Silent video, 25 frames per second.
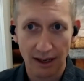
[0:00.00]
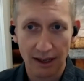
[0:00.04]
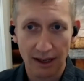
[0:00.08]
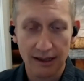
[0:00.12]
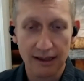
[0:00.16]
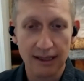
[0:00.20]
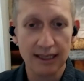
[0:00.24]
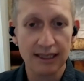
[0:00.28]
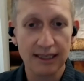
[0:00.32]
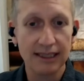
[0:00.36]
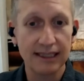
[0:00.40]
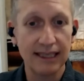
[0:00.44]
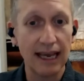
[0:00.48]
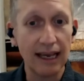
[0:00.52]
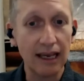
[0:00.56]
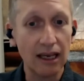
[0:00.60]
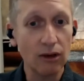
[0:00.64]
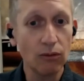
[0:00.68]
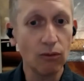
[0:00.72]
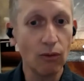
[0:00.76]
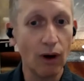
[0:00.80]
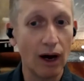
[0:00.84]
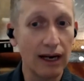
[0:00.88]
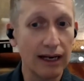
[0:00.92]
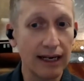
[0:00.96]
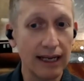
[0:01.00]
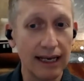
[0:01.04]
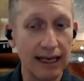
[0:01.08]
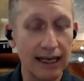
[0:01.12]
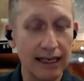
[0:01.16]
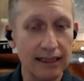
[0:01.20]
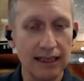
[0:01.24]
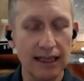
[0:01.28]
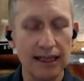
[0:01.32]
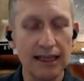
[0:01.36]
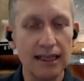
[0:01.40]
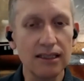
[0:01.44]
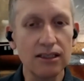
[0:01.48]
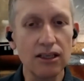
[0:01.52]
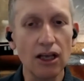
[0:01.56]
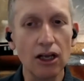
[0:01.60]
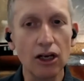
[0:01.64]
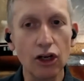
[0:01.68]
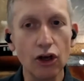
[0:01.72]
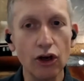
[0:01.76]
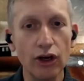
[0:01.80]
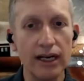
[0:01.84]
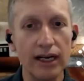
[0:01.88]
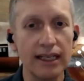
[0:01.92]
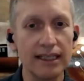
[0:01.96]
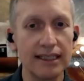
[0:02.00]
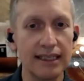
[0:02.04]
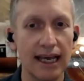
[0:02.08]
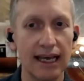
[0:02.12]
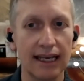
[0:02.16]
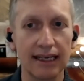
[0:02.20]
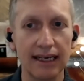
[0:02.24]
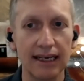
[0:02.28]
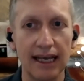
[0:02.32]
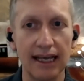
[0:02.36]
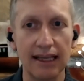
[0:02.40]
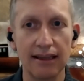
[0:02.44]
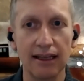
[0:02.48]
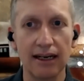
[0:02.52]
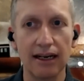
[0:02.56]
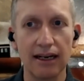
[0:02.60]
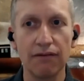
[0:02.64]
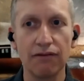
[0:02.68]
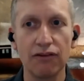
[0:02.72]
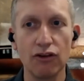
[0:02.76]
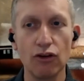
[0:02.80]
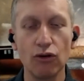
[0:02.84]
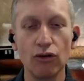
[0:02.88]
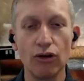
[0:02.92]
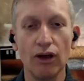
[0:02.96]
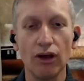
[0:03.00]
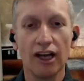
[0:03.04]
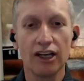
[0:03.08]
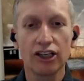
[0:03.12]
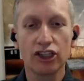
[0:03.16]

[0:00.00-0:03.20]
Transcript: The second one is, and this is a learning technique that if you